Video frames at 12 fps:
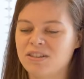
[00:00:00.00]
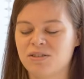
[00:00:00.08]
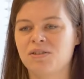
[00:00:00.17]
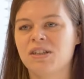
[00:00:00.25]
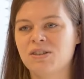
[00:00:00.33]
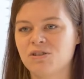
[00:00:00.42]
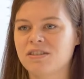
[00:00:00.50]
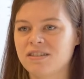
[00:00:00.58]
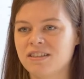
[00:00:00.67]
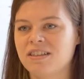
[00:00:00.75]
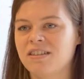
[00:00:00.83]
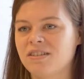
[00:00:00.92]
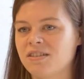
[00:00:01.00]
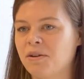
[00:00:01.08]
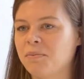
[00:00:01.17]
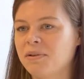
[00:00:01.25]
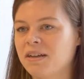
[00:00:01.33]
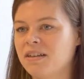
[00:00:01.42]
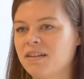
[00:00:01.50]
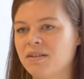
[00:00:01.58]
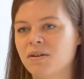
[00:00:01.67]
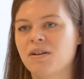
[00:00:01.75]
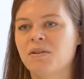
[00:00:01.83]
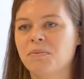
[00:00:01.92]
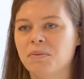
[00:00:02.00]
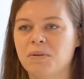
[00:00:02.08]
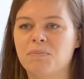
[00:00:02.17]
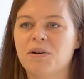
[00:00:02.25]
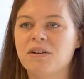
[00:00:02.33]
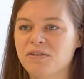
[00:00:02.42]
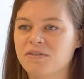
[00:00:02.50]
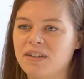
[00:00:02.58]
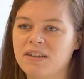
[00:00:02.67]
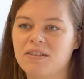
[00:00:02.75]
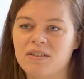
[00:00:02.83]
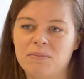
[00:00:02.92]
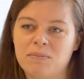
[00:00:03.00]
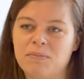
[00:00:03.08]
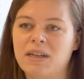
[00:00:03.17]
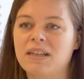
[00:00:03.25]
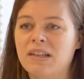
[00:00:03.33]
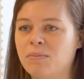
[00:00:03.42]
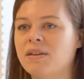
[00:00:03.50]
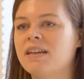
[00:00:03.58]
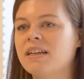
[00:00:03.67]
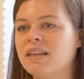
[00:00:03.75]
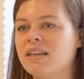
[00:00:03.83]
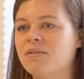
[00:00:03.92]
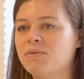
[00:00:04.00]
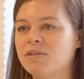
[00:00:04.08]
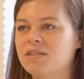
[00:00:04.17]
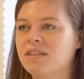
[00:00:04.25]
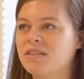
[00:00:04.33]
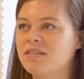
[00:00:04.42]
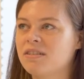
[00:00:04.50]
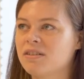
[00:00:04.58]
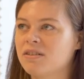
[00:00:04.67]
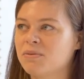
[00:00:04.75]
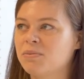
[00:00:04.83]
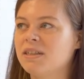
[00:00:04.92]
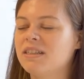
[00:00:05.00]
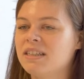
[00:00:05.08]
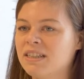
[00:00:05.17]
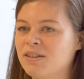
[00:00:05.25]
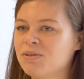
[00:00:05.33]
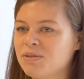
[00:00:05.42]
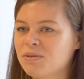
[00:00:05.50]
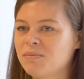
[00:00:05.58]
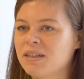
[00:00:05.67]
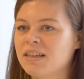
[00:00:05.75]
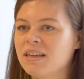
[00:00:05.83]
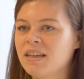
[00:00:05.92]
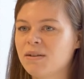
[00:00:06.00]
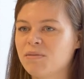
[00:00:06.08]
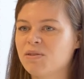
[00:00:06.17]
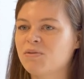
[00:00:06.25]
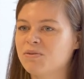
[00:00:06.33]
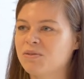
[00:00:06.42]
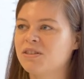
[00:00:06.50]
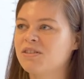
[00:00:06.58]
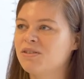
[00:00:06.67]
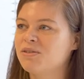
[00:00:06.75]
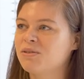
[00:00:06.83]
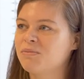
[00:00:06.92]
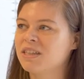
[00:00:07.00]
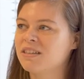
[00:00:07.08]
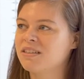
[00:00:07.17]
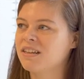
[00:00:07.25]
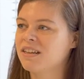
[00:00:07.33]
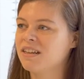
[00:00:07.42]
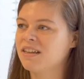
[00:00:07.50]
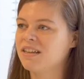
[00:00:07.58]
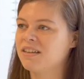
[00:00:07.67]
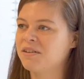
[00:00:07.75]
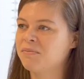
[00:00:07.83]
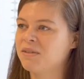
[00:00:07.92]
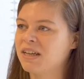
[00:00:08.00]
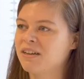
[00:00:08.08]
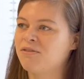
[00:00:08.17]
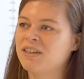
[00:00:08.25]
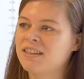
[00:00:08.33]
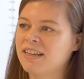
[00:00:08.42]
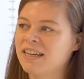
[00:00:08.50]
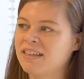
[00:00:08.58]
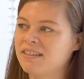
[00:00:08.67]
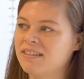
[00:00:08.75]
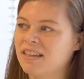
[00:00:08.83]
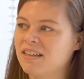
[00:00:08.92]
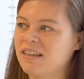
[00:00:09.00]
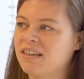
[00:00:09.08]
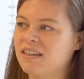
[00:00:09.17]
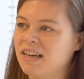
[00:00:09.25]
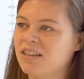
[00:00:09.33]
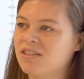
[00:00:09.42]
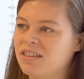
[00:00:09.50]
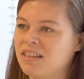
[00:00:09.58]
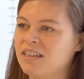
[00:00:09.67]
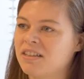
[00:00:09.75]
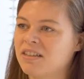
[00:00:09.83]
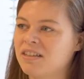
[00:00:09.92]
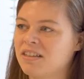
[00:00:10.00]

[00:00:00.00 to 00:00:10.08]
so interested in the topic, a part of mainly the beginning was not completely new to me. But what was new to me is that I realized that I actually